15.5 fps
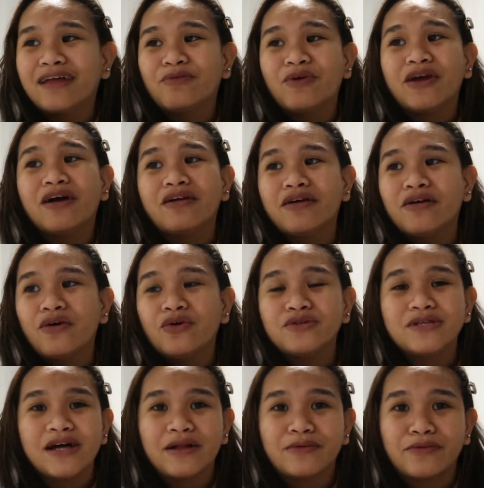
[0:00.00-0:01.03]
and we got a
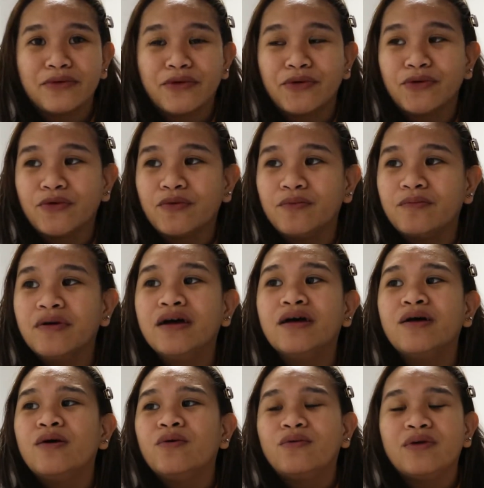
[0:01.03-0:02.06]
hotel room.
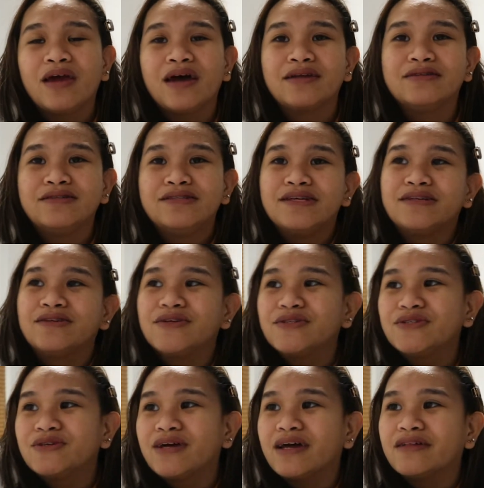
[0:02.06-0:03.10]
We had dinner
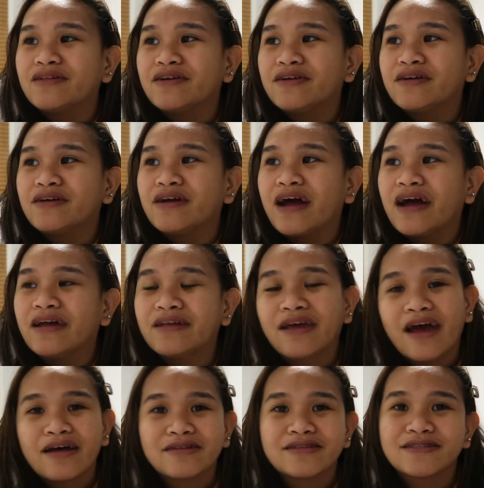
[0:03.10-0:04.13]
together at
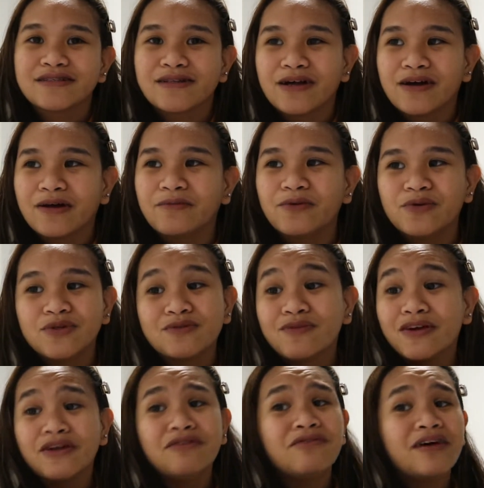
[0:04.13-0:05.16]
Cactus Club. It was
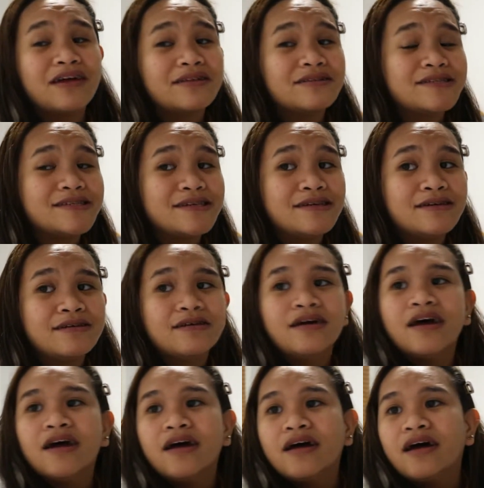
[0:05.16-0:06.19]
very fancy.
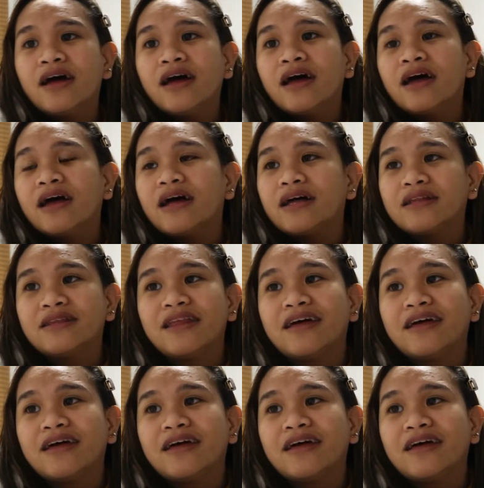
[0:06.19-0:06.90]
And